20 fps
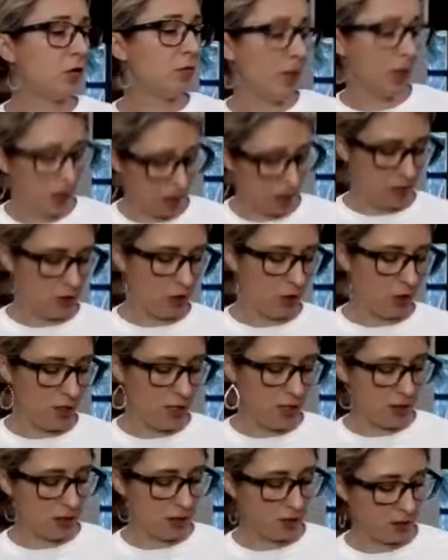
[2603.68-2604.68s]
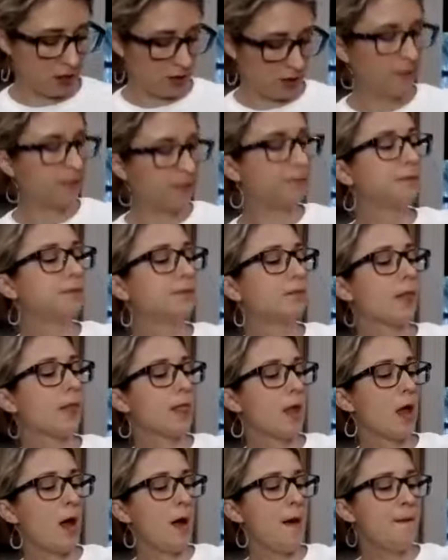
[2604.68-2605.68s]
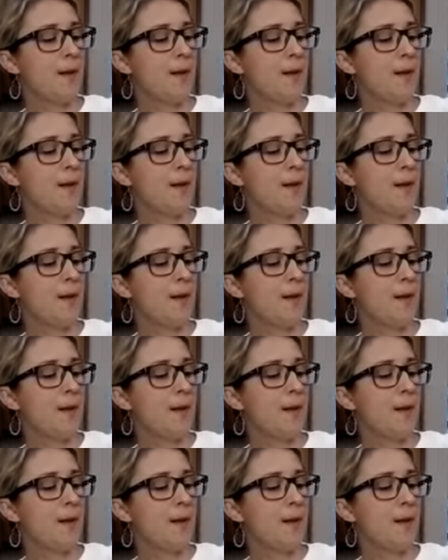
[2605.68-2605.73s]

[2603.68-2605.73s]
Oh my goodness. Good.